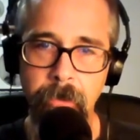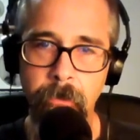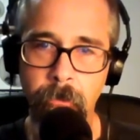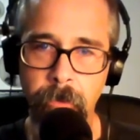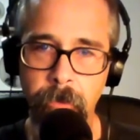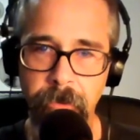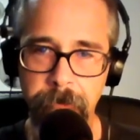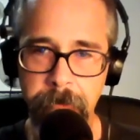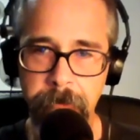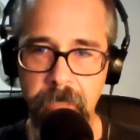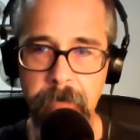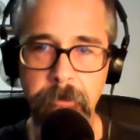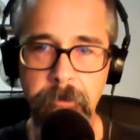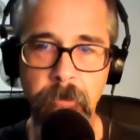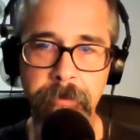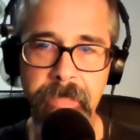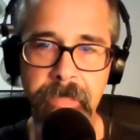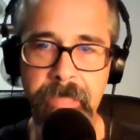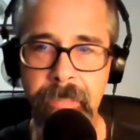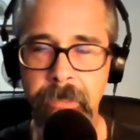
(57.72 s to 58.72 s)
with
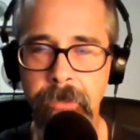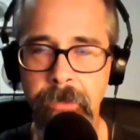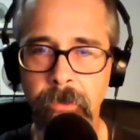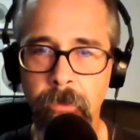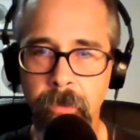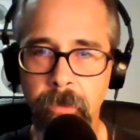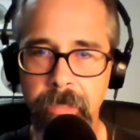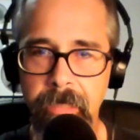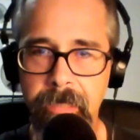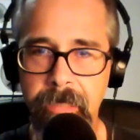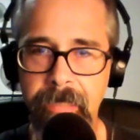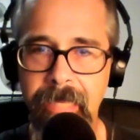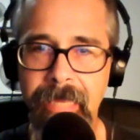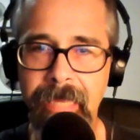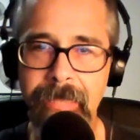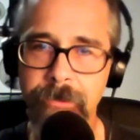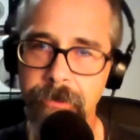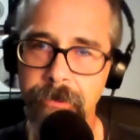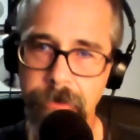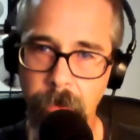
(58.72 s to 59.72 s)
people being annoying
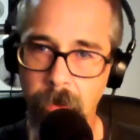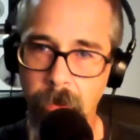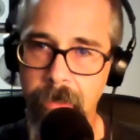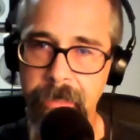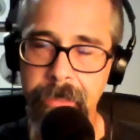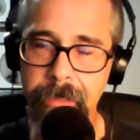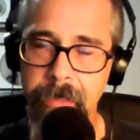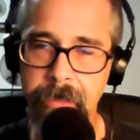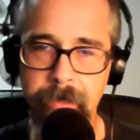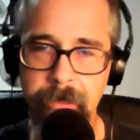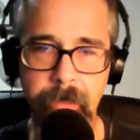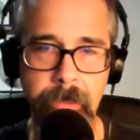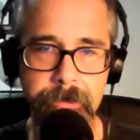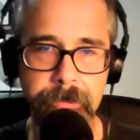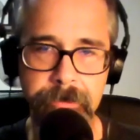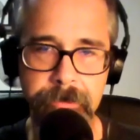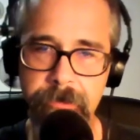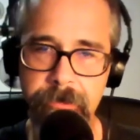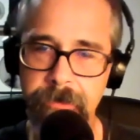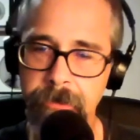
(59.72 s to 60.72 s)
and talking at
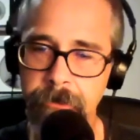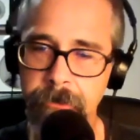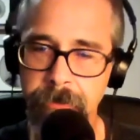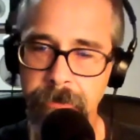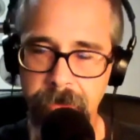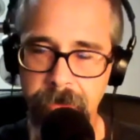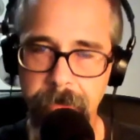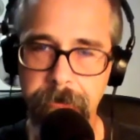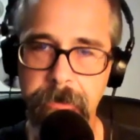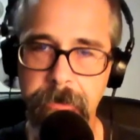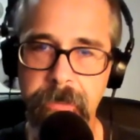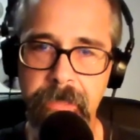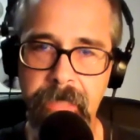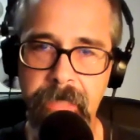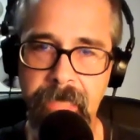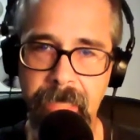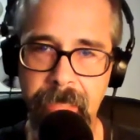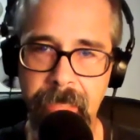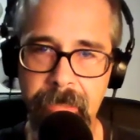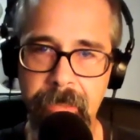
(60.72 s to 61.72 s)
concerts. You simply
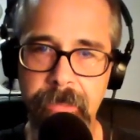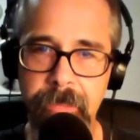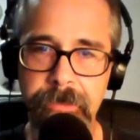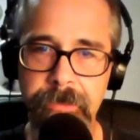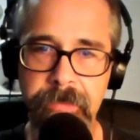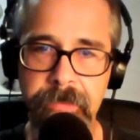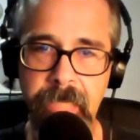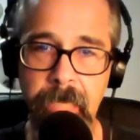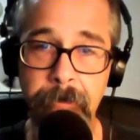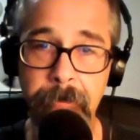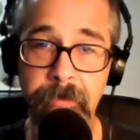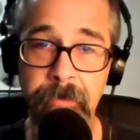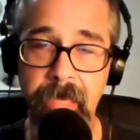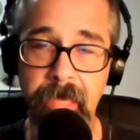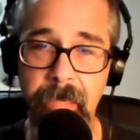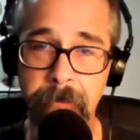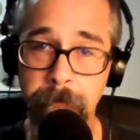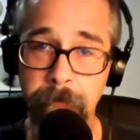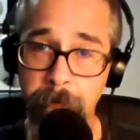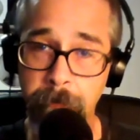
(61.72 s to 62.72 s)
can't escape
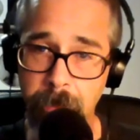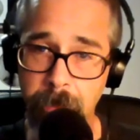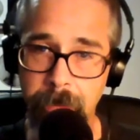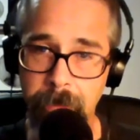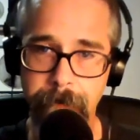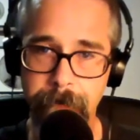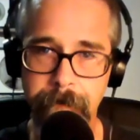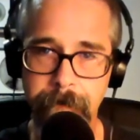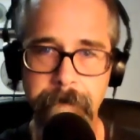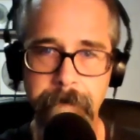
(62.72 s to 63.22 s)
that. But